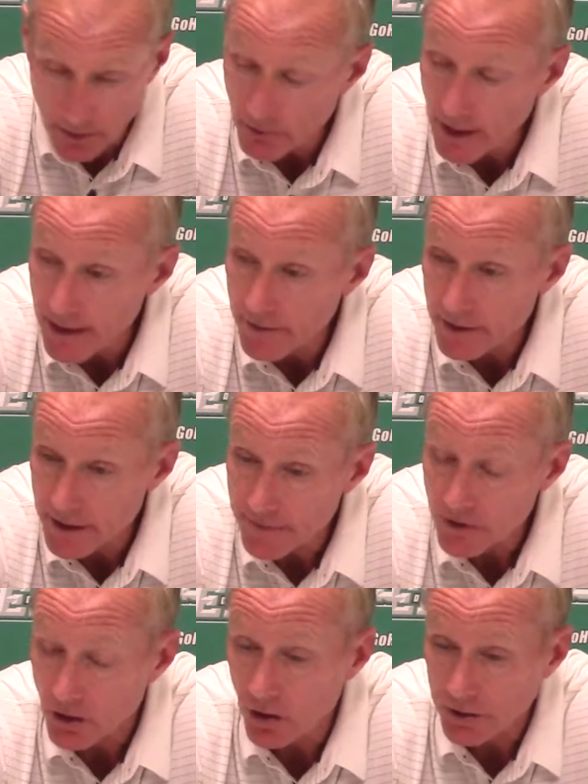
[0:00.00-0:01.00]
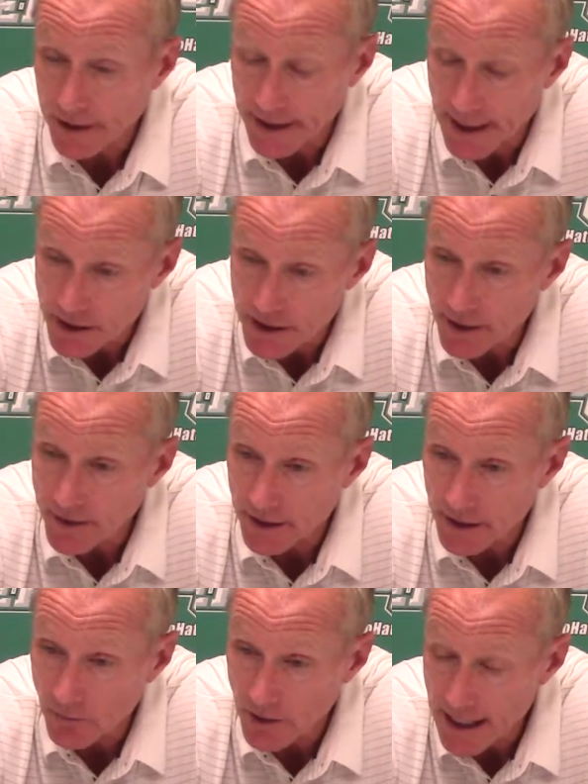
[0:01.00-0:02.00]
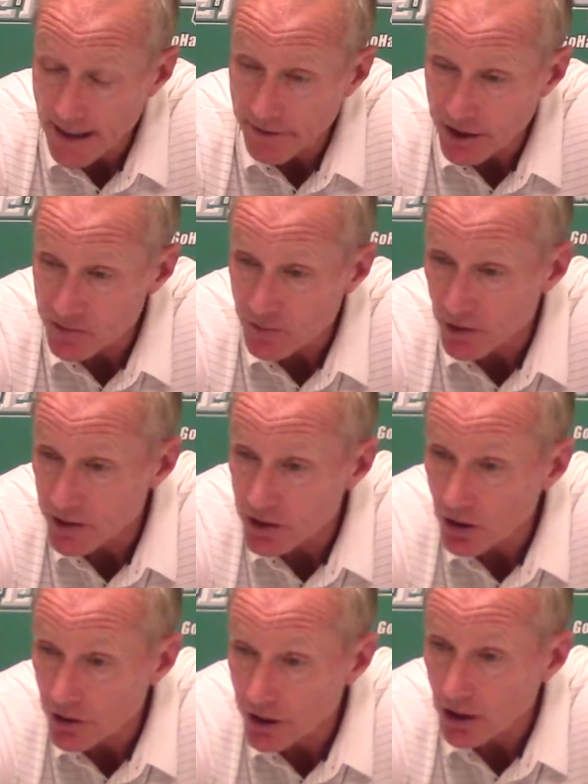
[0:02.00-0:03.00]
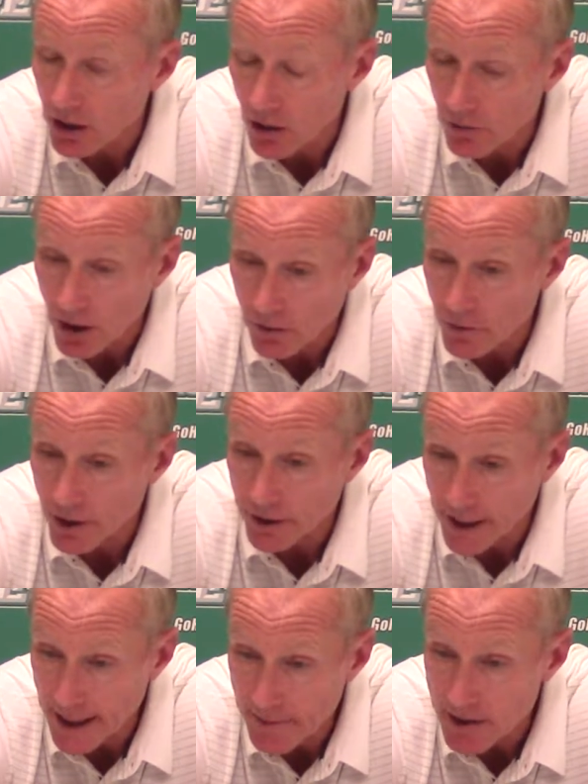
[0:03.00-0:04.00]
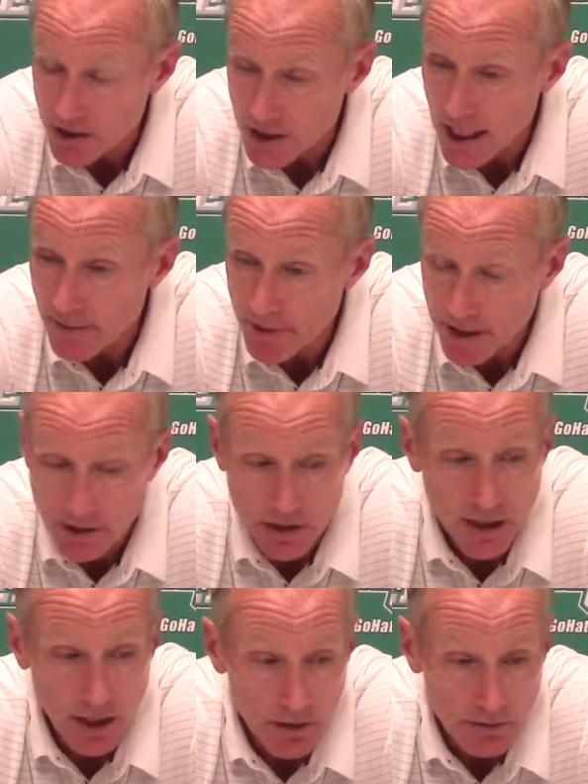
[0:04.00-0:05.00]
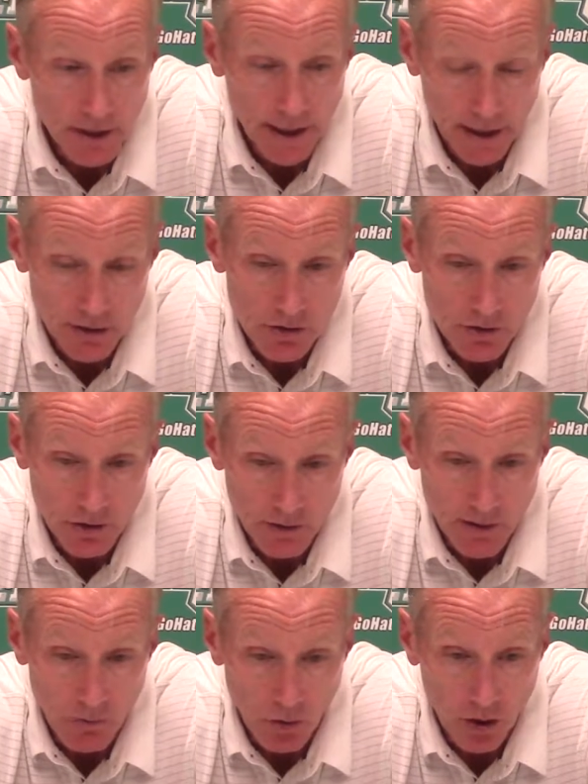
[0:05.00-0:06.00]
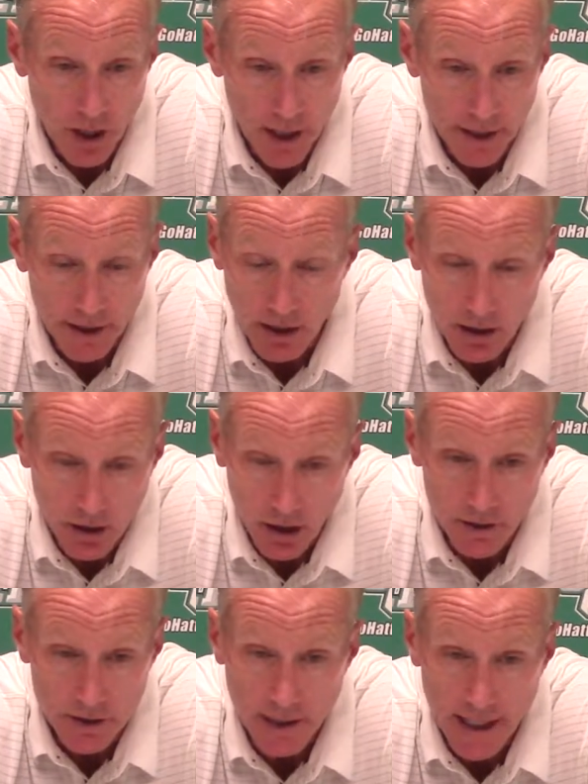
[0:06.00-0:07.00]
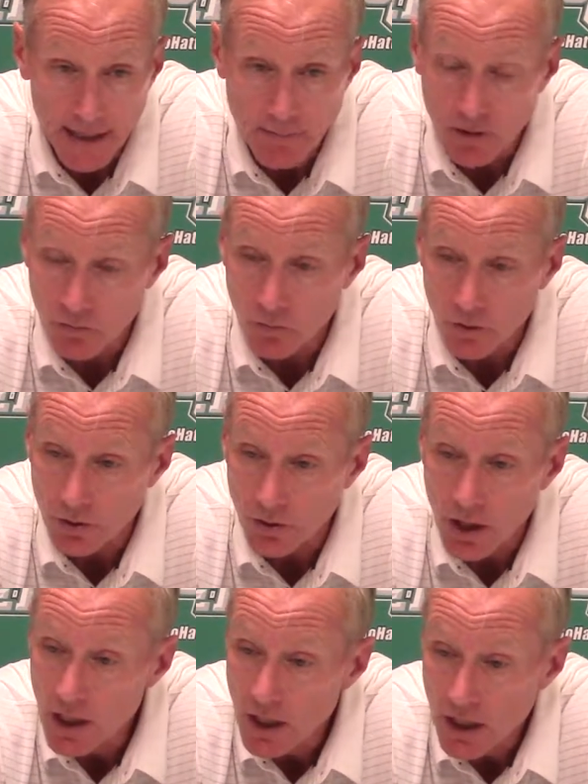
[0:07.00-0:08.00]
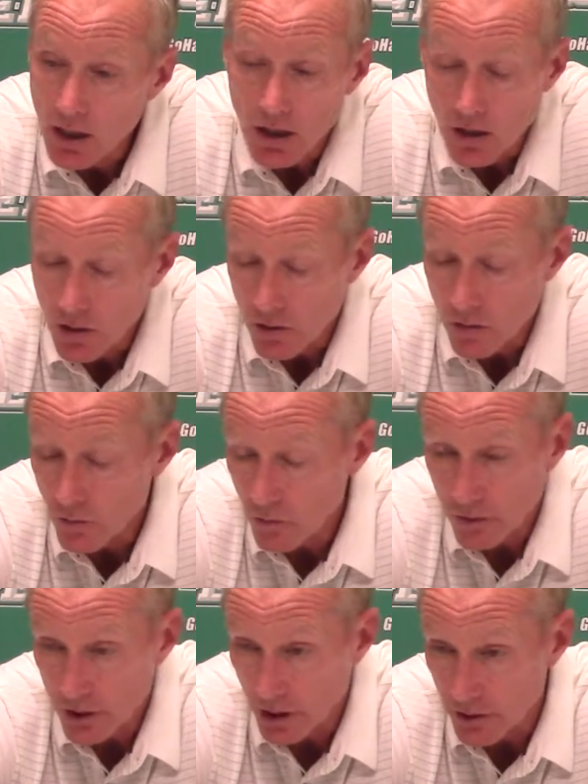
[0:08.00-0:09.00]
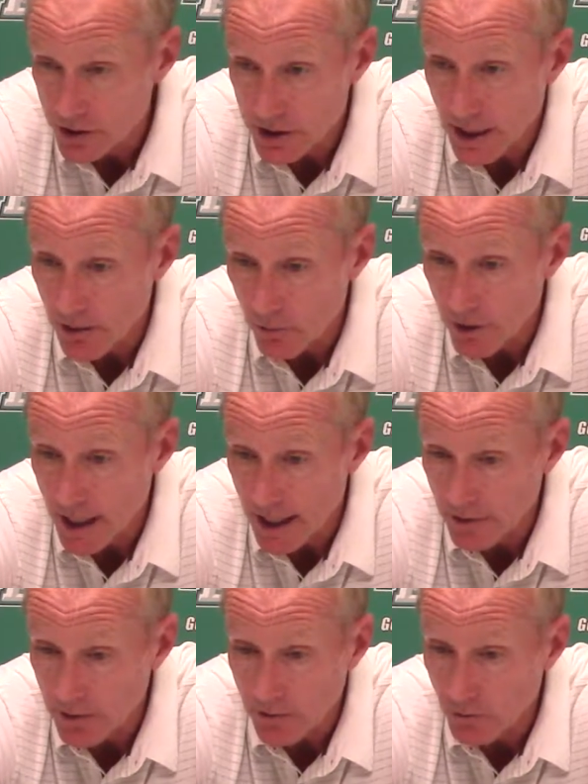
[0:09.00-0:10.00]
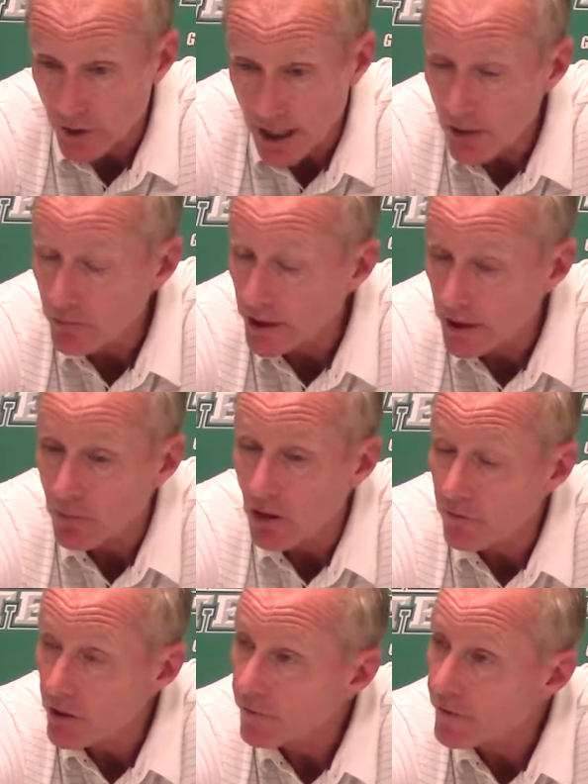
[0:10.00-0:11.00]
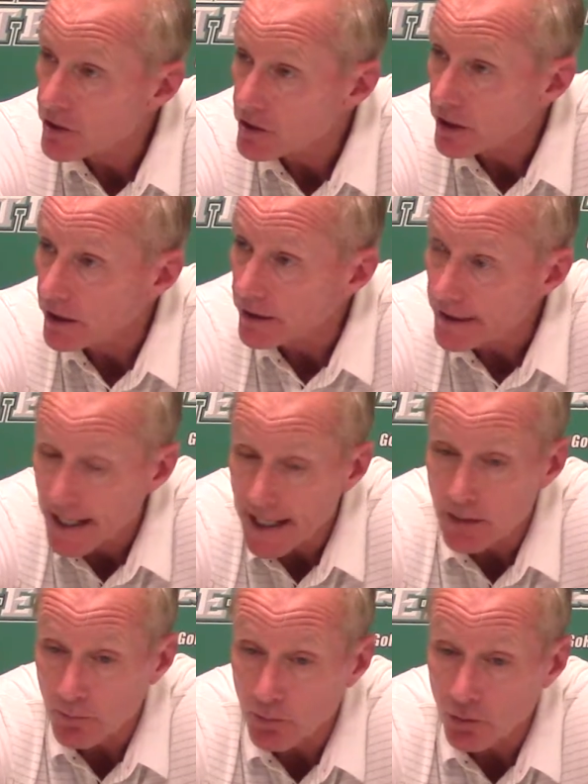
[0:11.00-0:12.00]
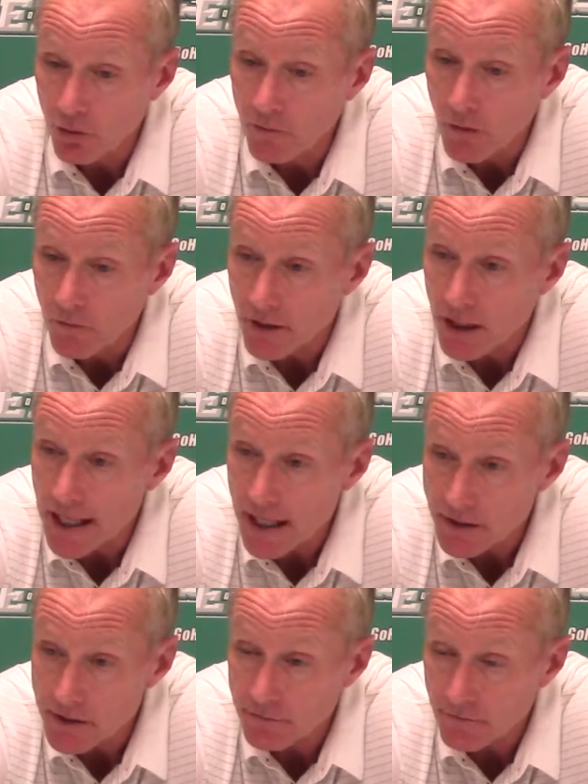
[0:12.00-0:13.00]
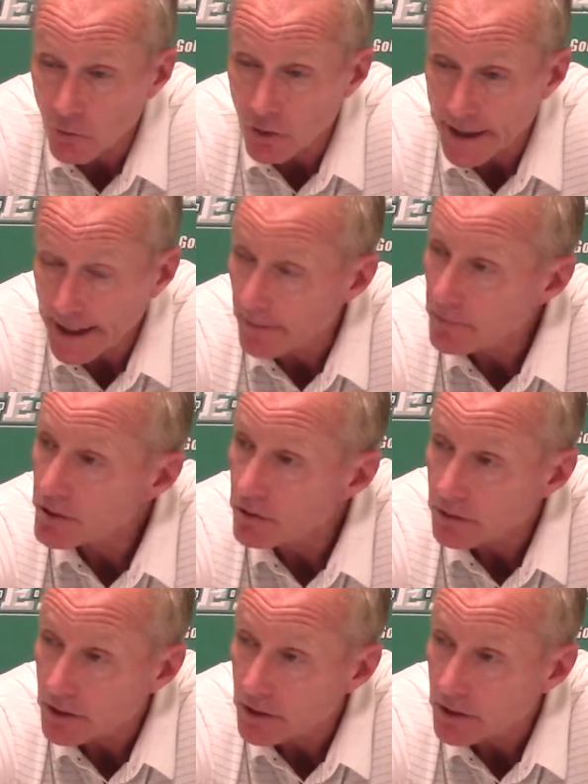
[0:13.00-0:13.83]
were having difficulty, and that's nothing that we haven't experienced all year. Our run game has not been stellar, and certainly we work on it all the time, but we're not running the ball very efficiently. That had improved over the last 4 games.